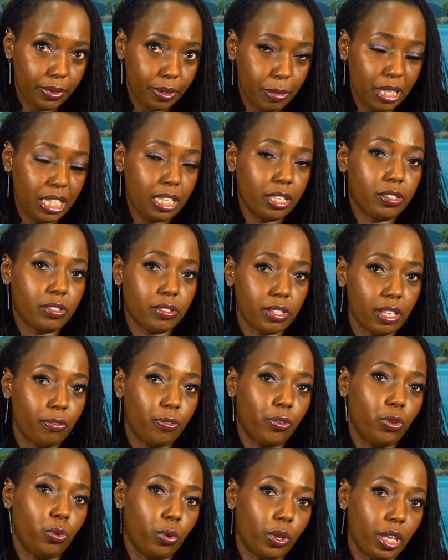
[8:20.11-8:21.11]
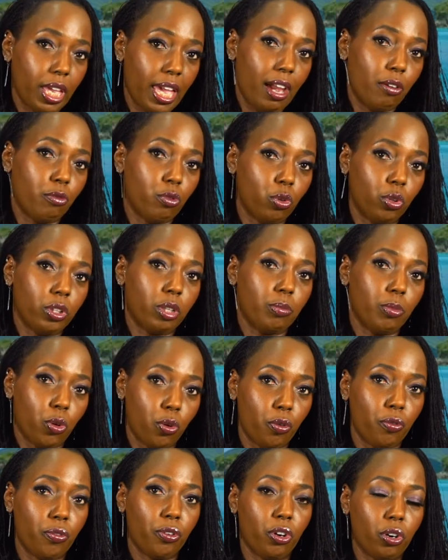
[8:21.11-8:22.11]
because if you can't roll them
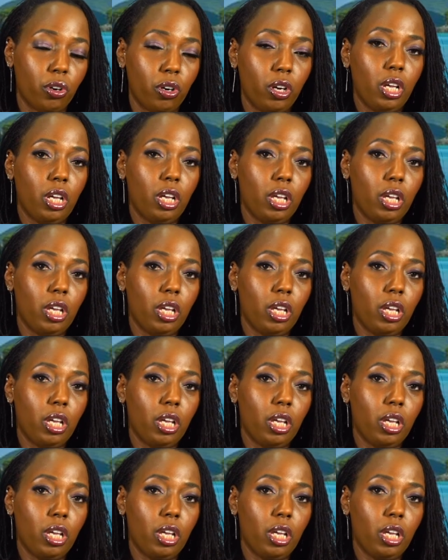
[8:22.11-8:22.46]
over,